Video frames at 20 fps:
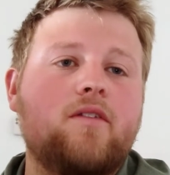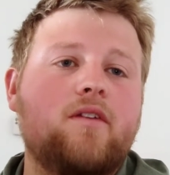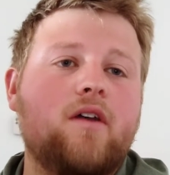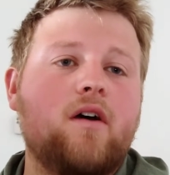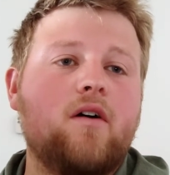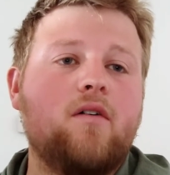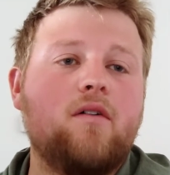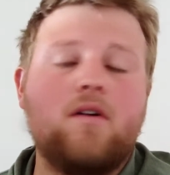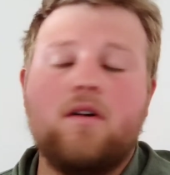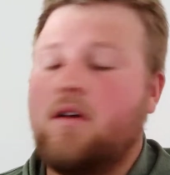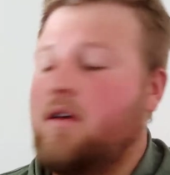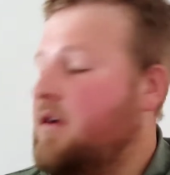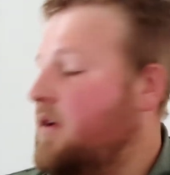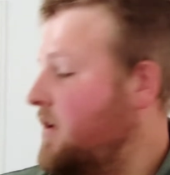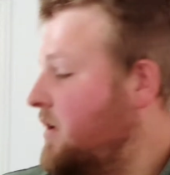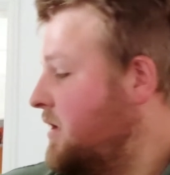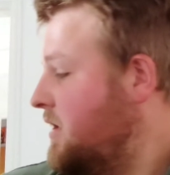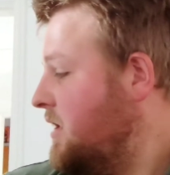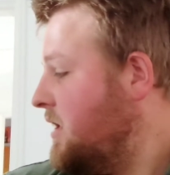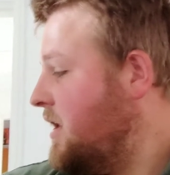So,
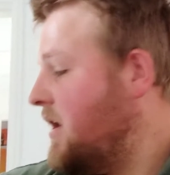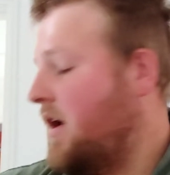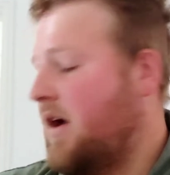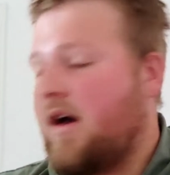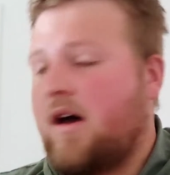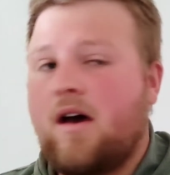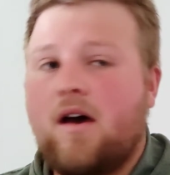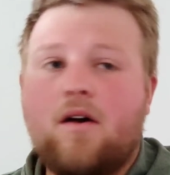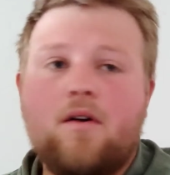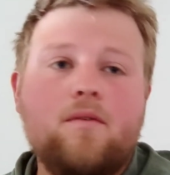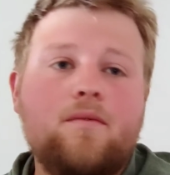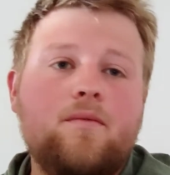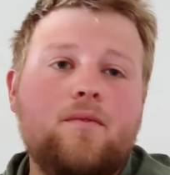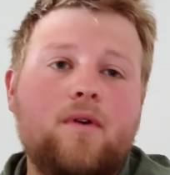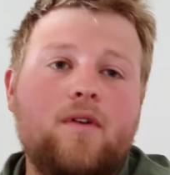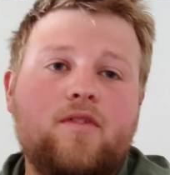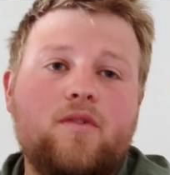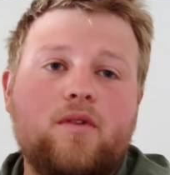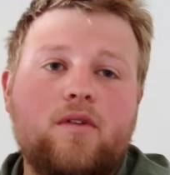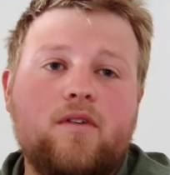uh,
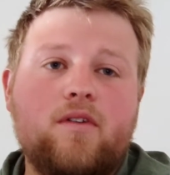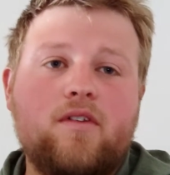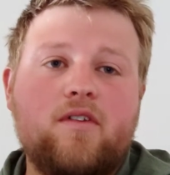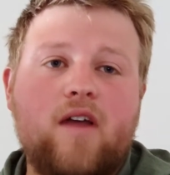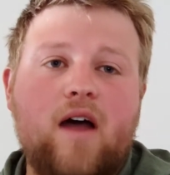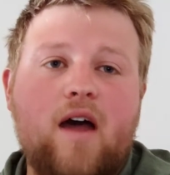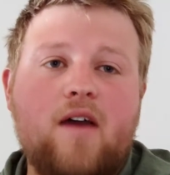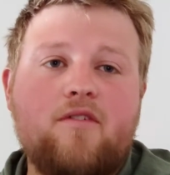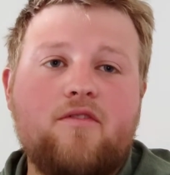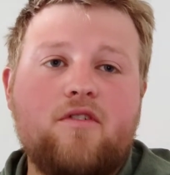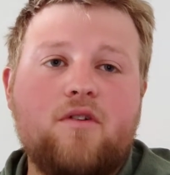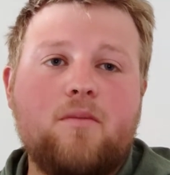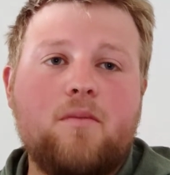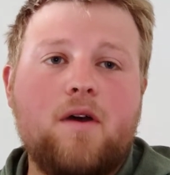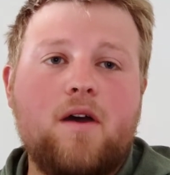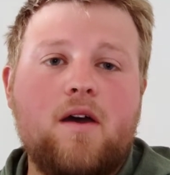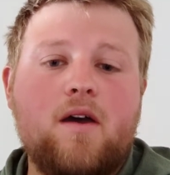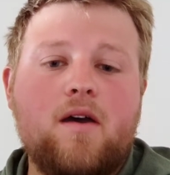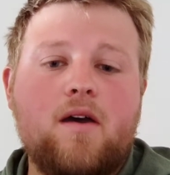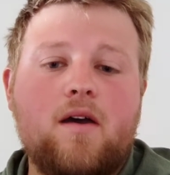went to another site for a
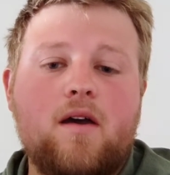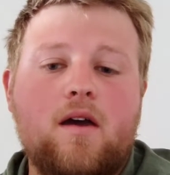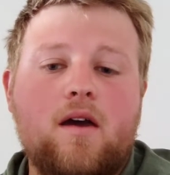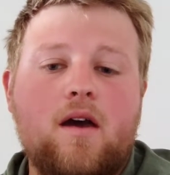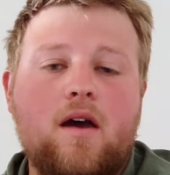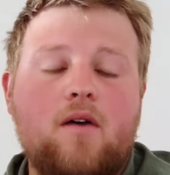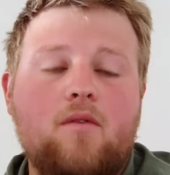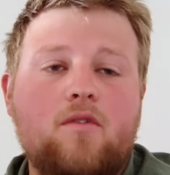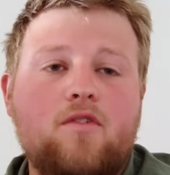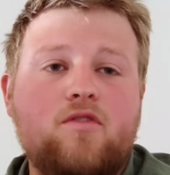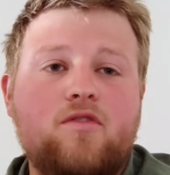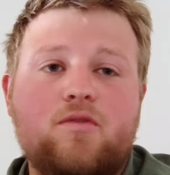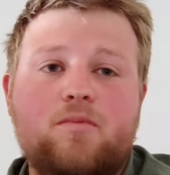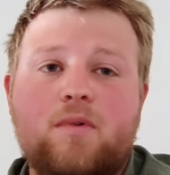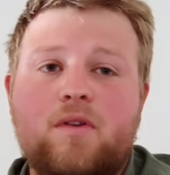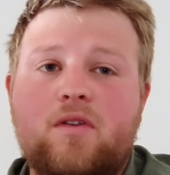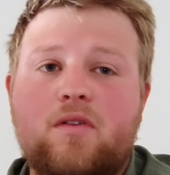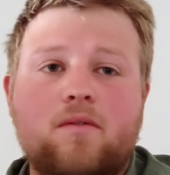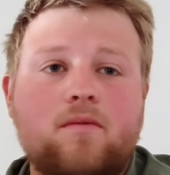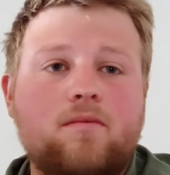bit, and we've just
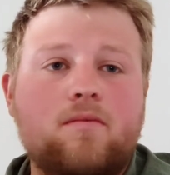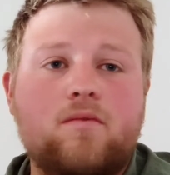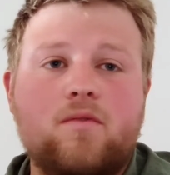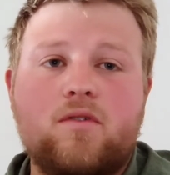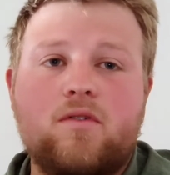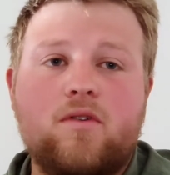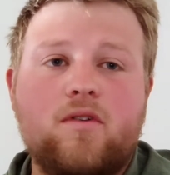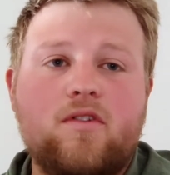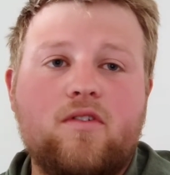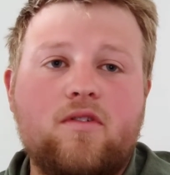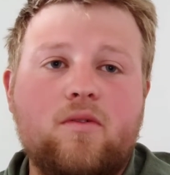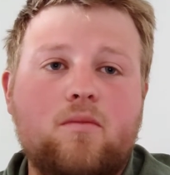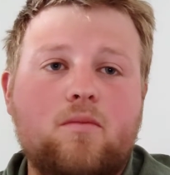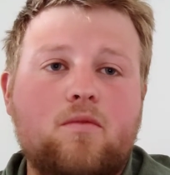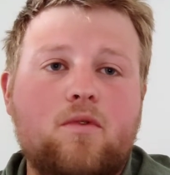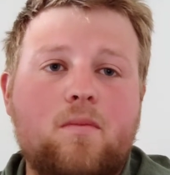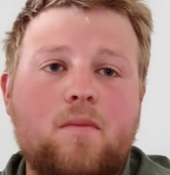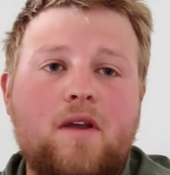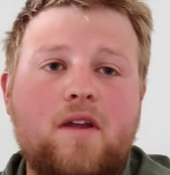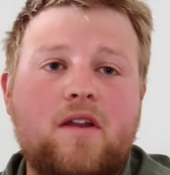been doing
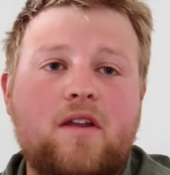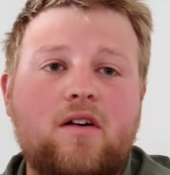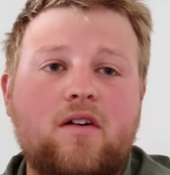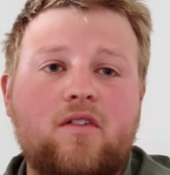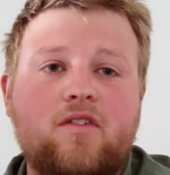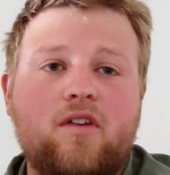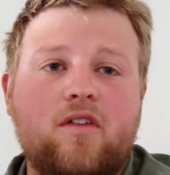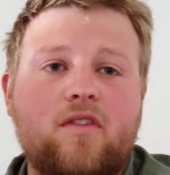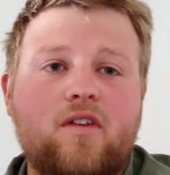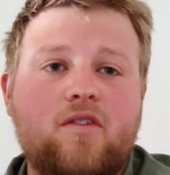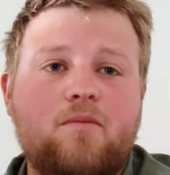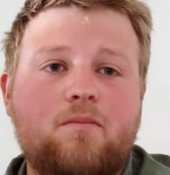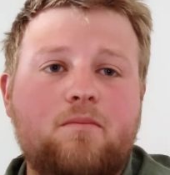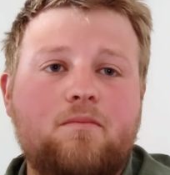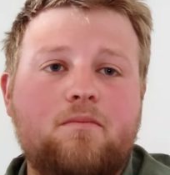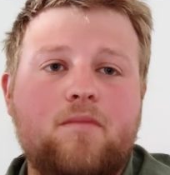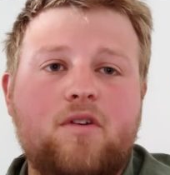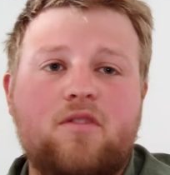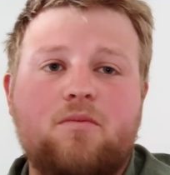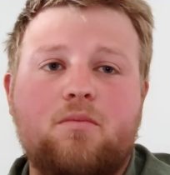some remedials on this
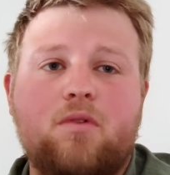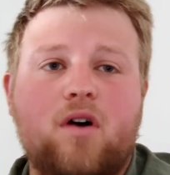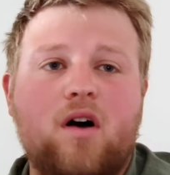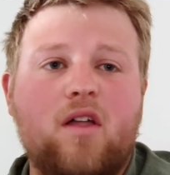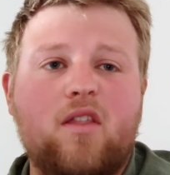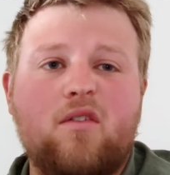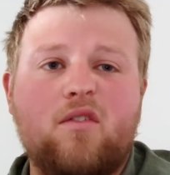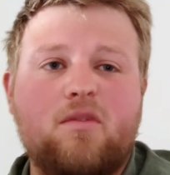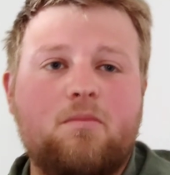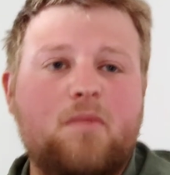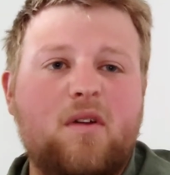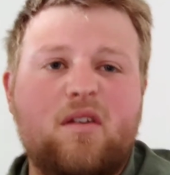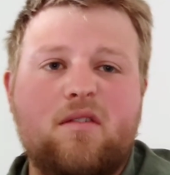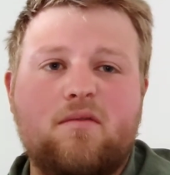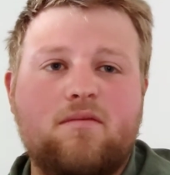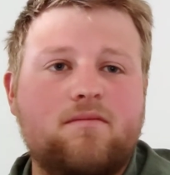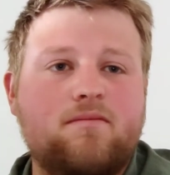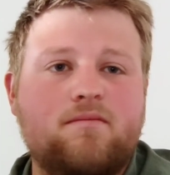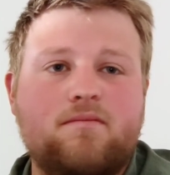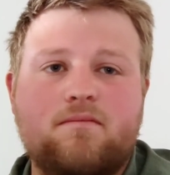this plot that was
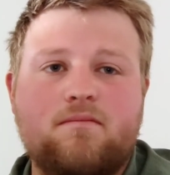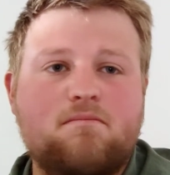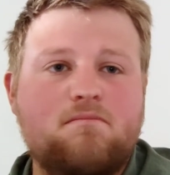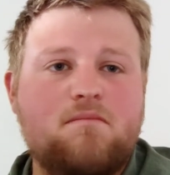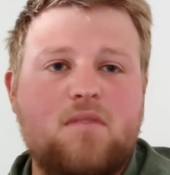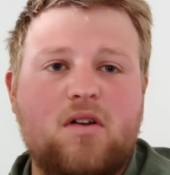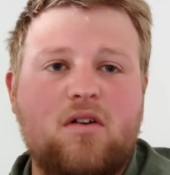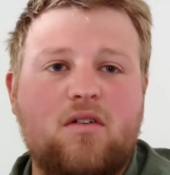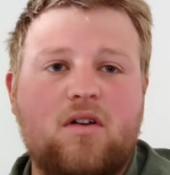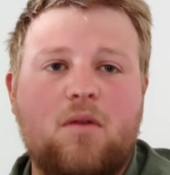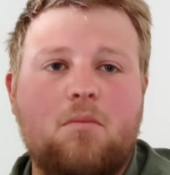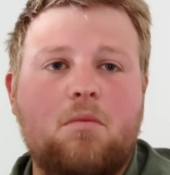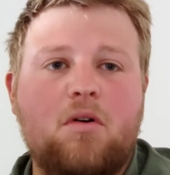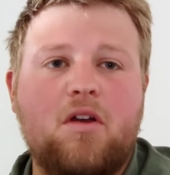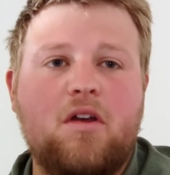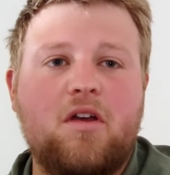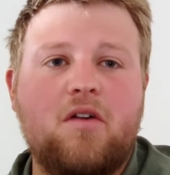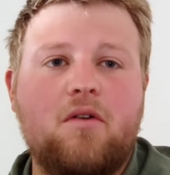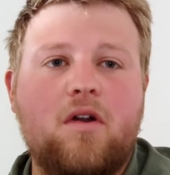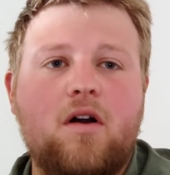been built
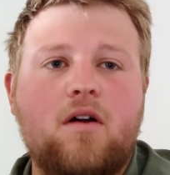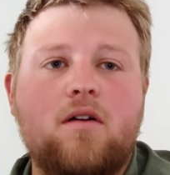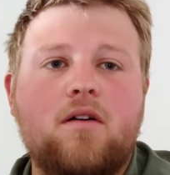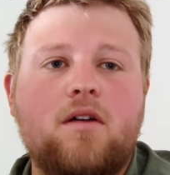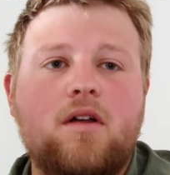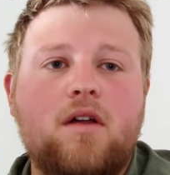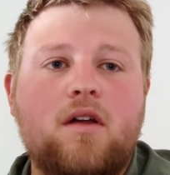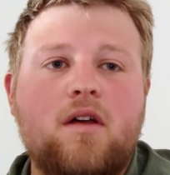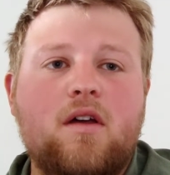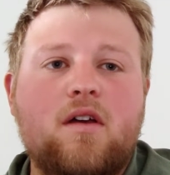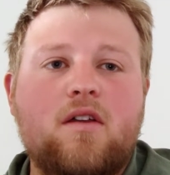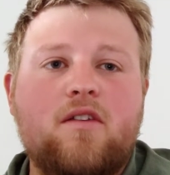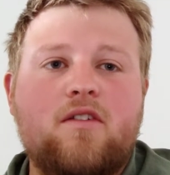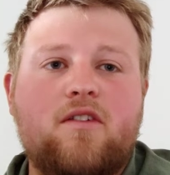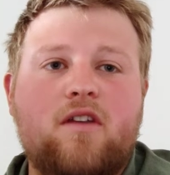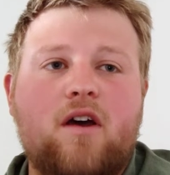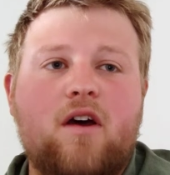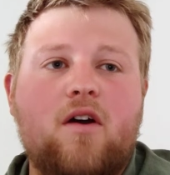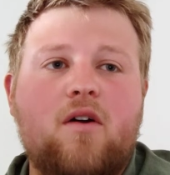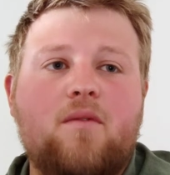completely wrong.
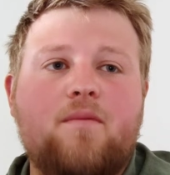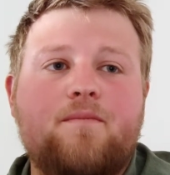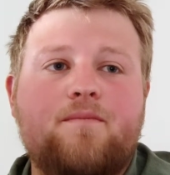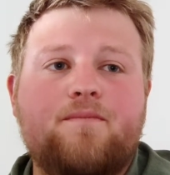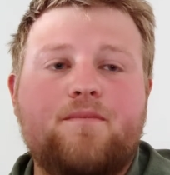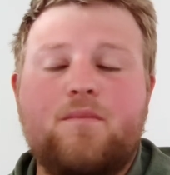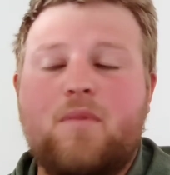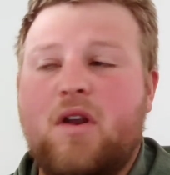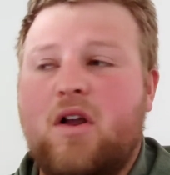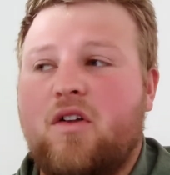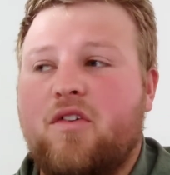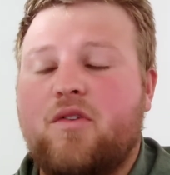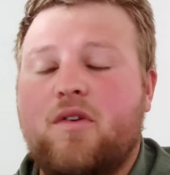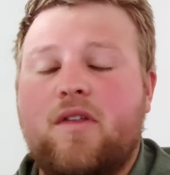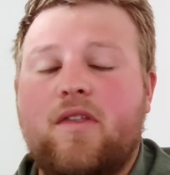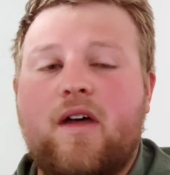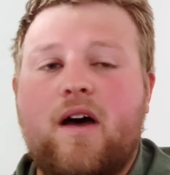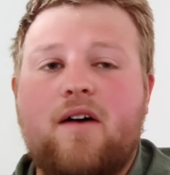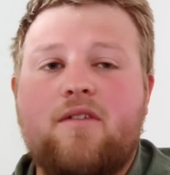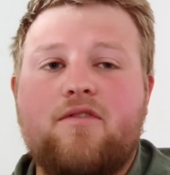So, been
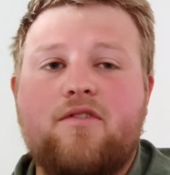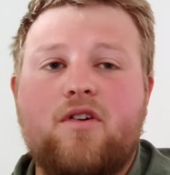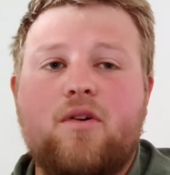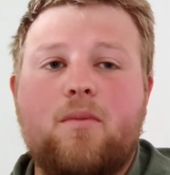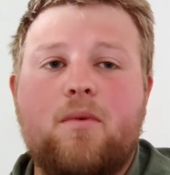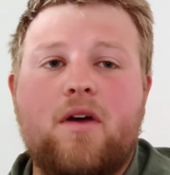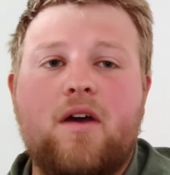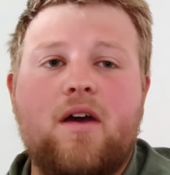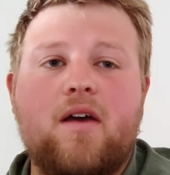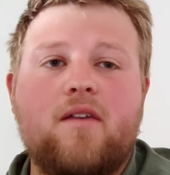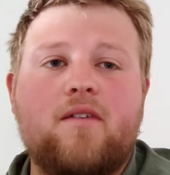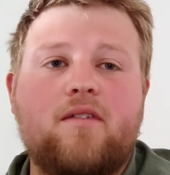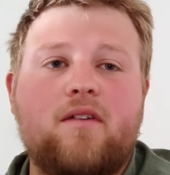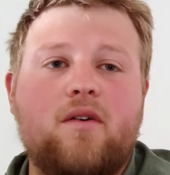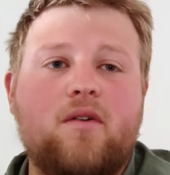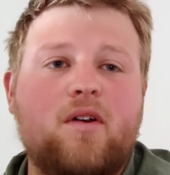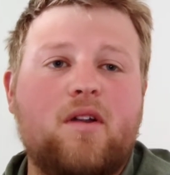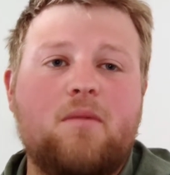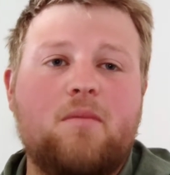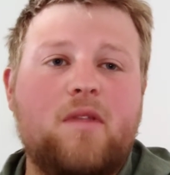altering that for a bit.
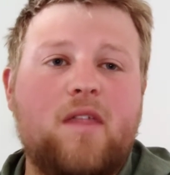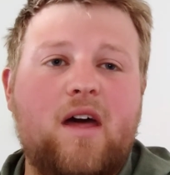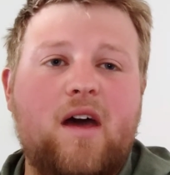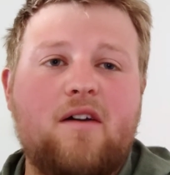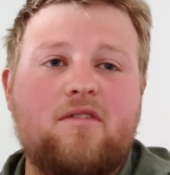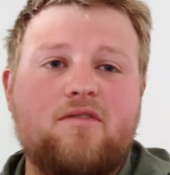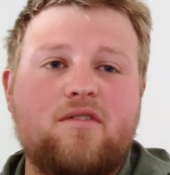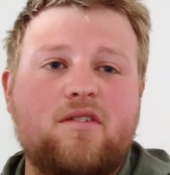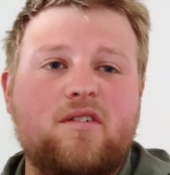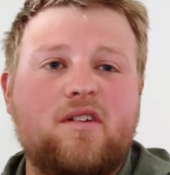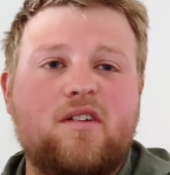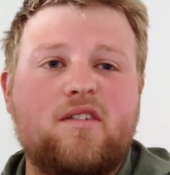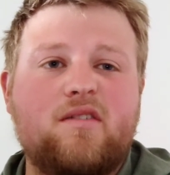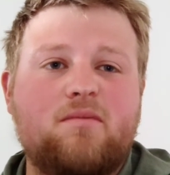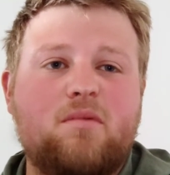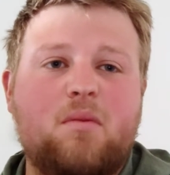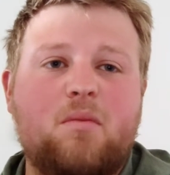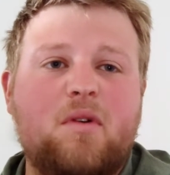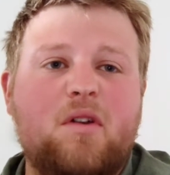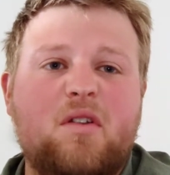So we're going to be there for at
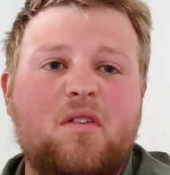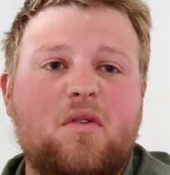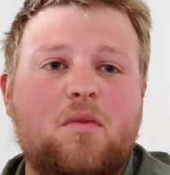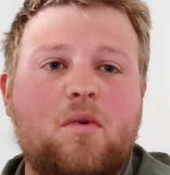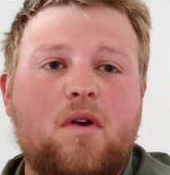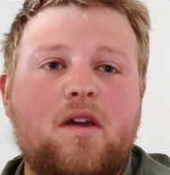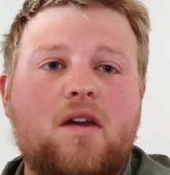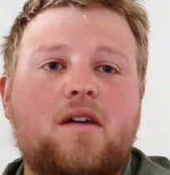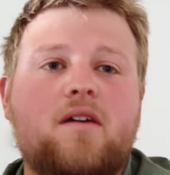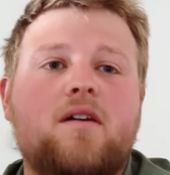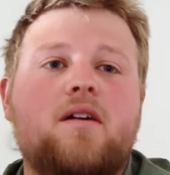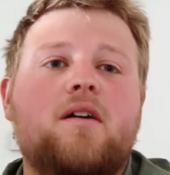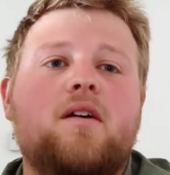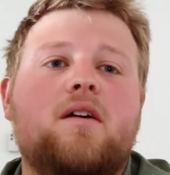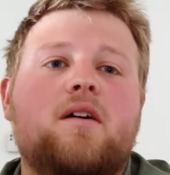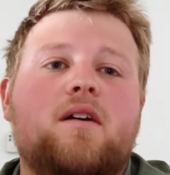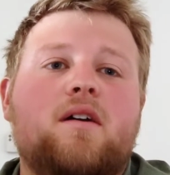least probably another week.